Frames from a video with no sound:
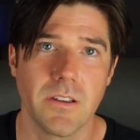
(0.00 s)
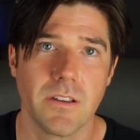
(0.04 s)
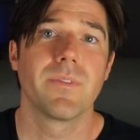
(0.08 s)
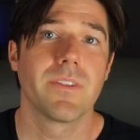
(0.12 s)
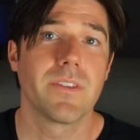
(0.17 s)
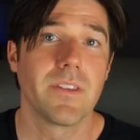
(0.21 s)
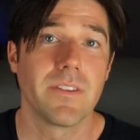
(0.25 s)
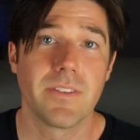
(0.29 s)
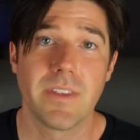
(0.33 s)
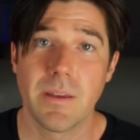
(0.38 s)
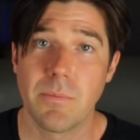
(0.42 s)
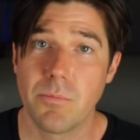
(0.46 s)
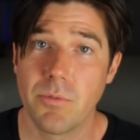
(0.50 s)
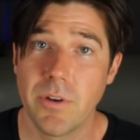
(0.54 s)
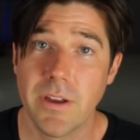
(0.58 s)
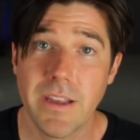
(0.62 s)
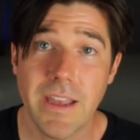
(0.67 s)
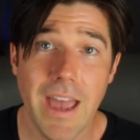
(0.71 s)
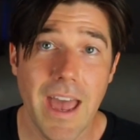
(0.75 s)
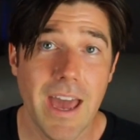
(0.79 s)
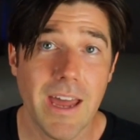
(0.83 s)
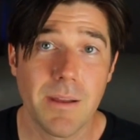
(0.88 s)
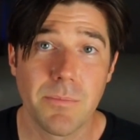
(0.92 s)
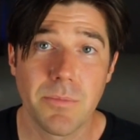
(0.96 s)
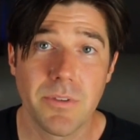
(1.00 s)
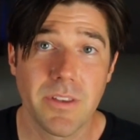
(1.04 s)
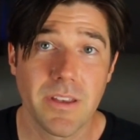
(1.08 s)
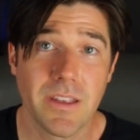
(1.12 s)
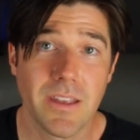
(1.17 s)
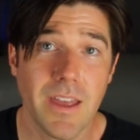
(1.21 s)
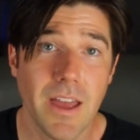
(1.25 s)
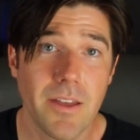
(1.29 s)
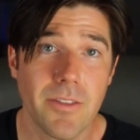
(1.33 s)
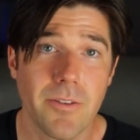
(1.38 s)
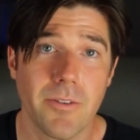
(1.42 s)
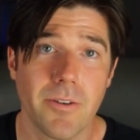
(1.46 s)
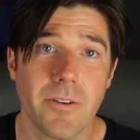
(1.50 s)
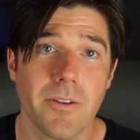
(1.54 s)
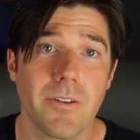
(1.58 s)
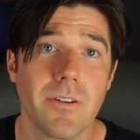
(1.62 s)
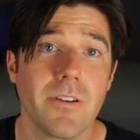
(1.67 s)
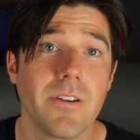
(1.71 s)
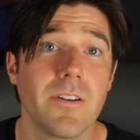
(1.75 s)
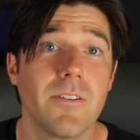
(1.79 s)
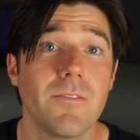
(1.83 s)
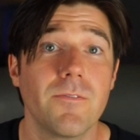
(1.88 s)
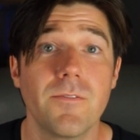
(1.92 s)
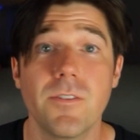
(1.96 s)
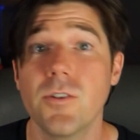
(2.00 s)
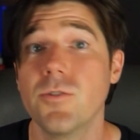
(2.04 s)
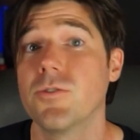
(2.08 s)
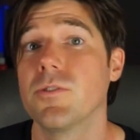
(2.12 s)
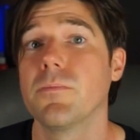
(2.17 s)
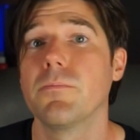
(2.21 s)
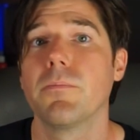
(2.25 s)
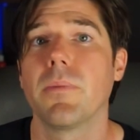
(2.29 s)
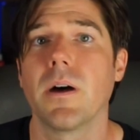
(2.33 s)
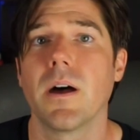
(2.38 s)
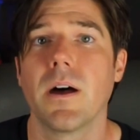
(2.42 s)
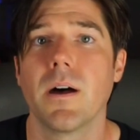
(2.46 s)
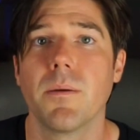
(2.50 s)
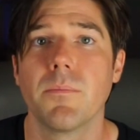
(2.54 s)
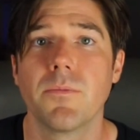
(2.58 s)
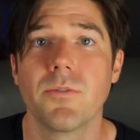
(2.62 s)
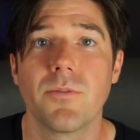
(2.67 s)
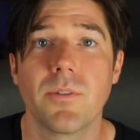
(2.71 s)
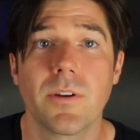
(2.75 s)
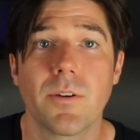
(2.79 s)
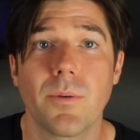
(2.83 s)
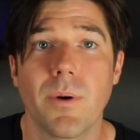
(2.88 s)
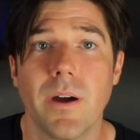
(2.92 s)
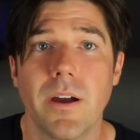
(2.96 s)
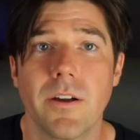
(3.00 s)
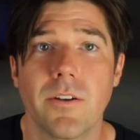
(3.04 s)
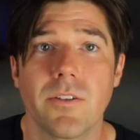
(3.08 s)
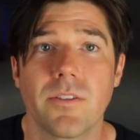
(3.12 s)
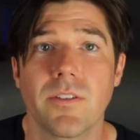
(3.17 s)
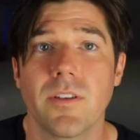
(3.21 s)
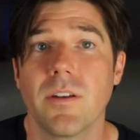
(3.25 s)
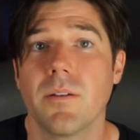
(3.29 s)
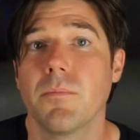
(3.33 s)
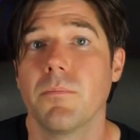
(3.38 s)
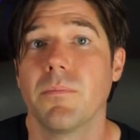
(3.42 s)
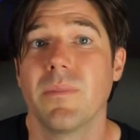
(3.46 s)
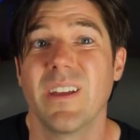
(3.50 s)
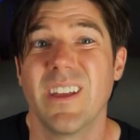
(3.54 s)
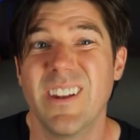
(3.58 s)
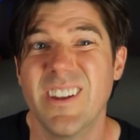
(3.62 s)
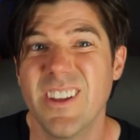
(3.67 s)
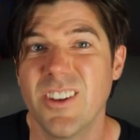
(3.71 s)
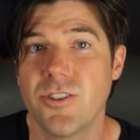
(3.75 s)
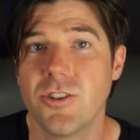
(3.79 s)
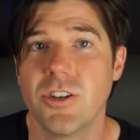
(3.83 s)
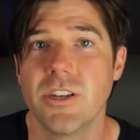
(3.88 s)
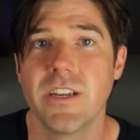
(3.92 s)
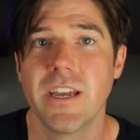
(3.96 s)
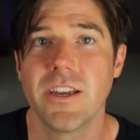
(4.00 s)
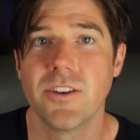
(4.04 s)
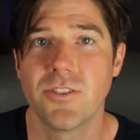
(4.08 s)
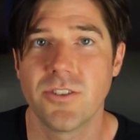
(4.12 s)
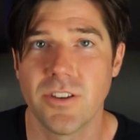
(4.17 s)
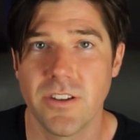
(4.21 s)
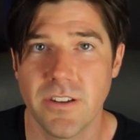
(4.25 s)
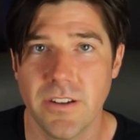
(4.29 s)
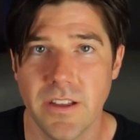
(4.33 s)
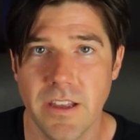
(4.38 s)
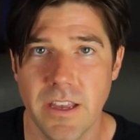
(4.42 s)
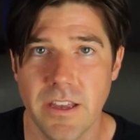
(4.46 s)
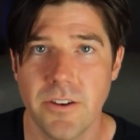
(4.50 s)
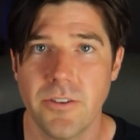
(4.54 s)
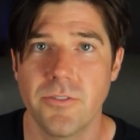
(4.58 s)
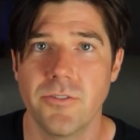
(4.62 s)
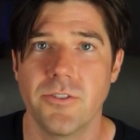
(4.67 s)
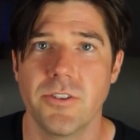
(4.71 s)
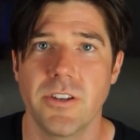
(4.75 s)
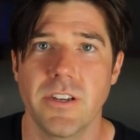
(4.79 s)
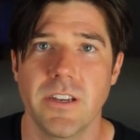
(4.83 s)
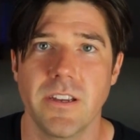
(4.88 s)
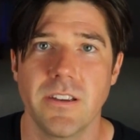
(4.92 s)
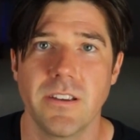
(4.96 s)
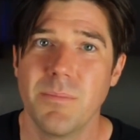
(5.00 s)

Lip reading: Since they bring atoms together, fusion bombs require some initiation energy.